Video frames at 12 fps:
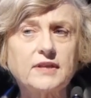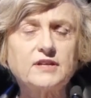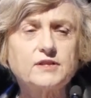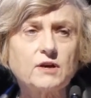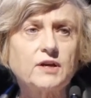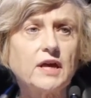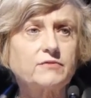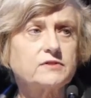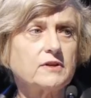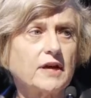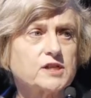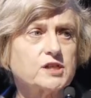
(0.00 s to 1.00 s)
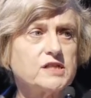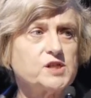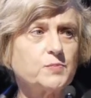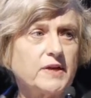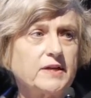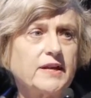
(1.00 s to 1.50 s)
they don't have to actually
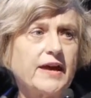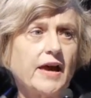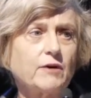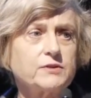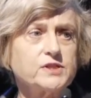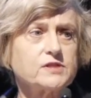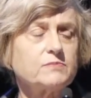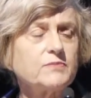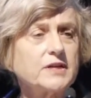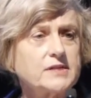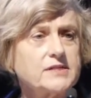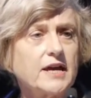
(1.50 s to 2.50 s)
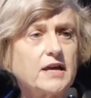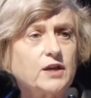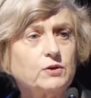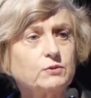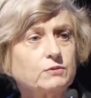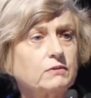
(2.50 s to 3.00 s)
spend hours
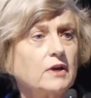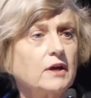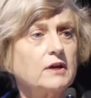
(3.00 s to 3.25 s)
meditating or